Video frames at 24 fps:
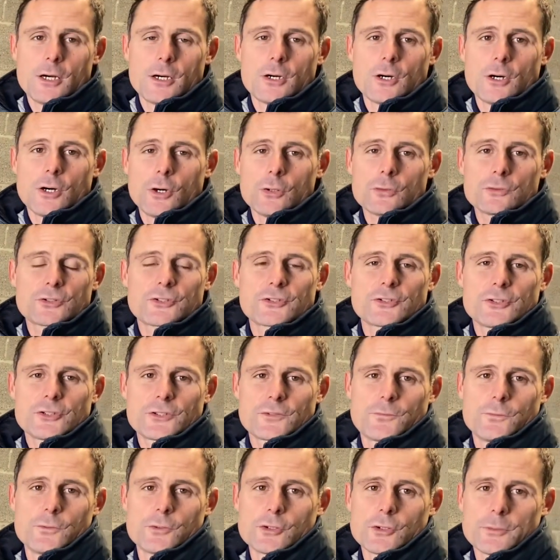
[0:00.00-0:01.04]
ulcers
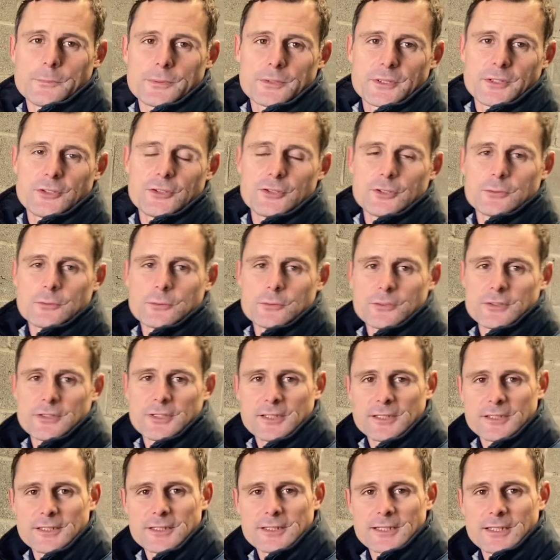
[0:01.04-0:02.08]
for competition
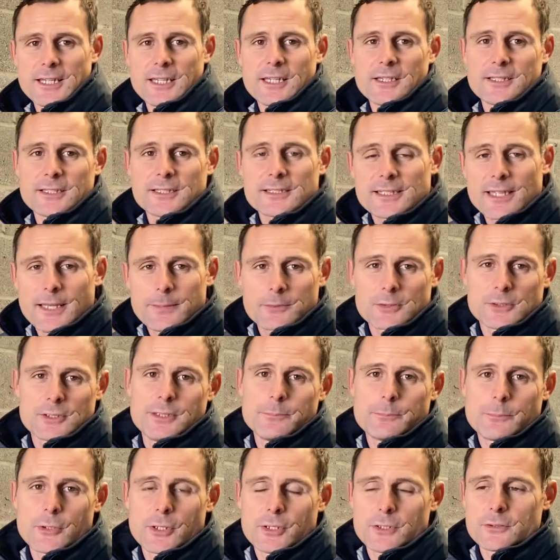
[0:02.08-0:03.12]
horses, they're exceptionally
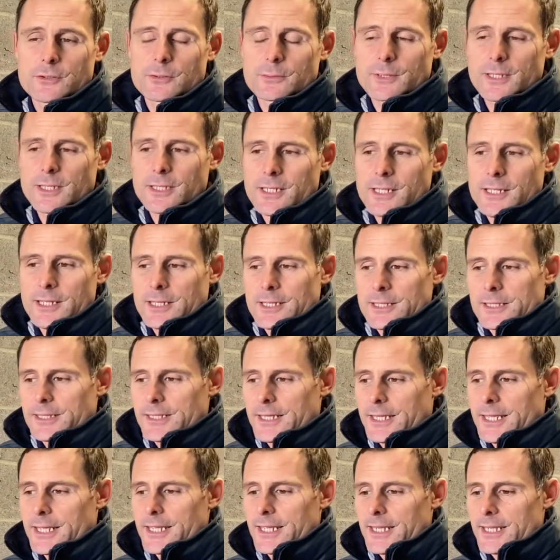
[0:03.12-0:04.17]
prone to it.
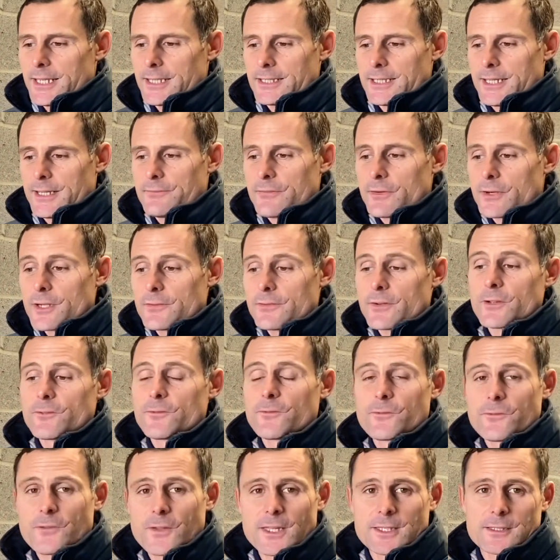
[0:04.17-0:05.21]
They're very, very
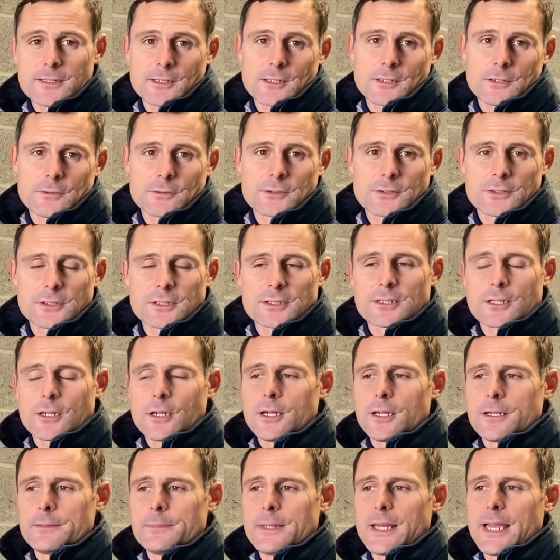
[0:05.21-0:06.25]
fit a lot of the
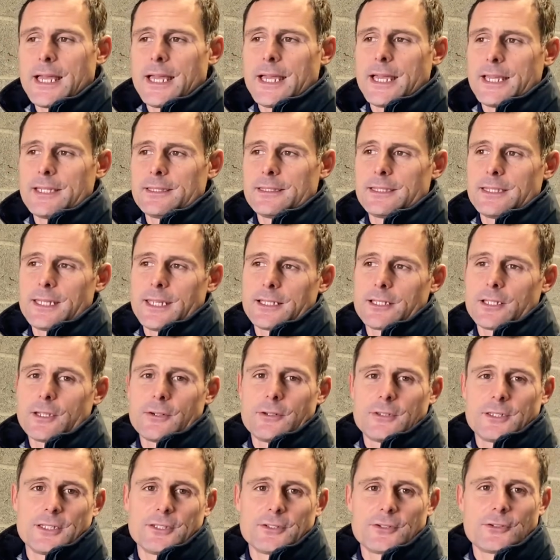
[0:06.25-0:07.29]
time, and they're
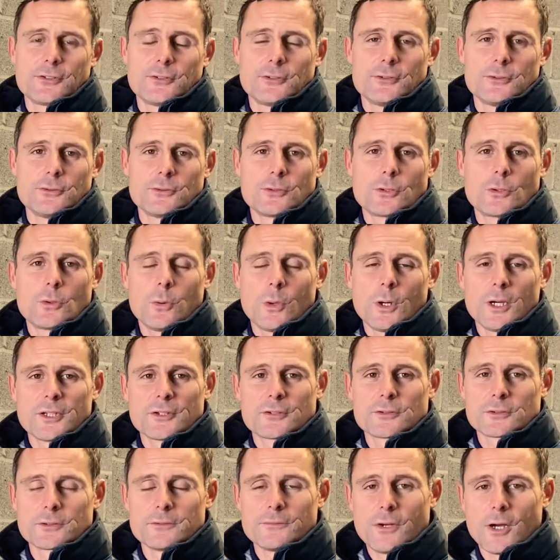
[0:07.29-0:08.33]
going into quite
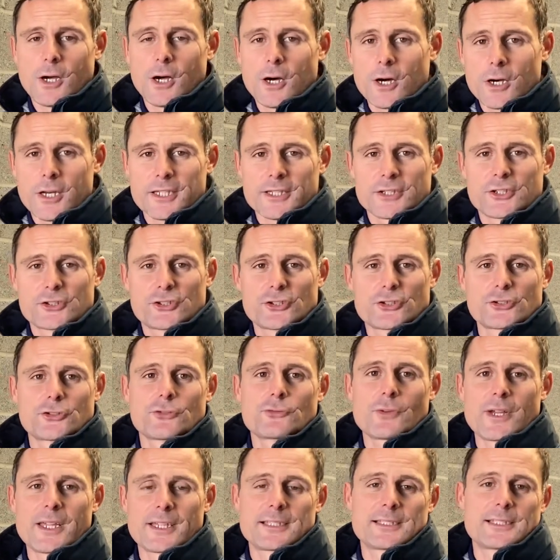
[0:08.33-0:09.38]
sort of high
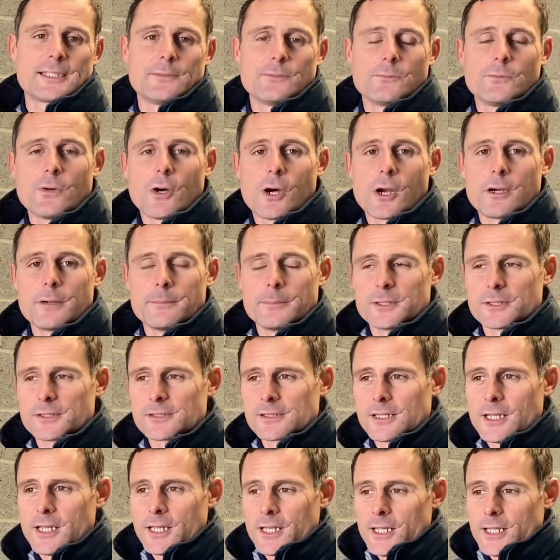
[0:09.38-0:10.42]
stressed environments.
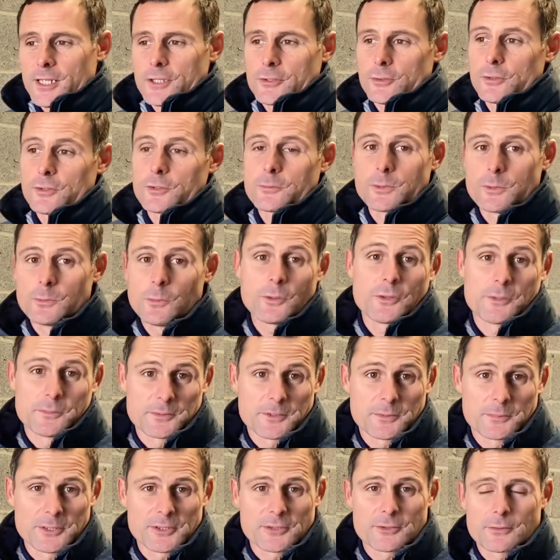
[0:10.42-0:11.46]
Not that we want them to
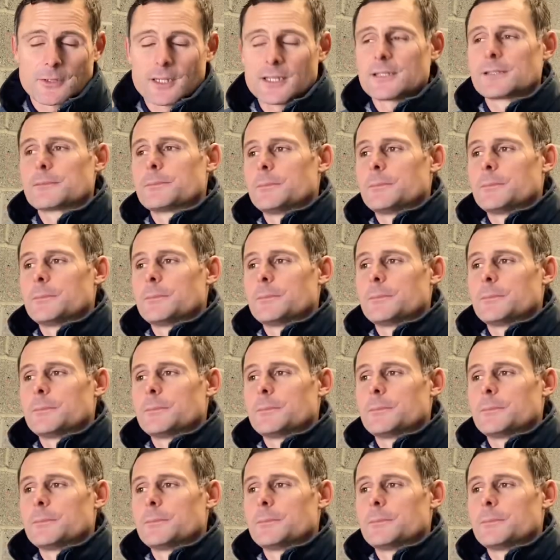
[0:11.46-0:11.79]
be stressed,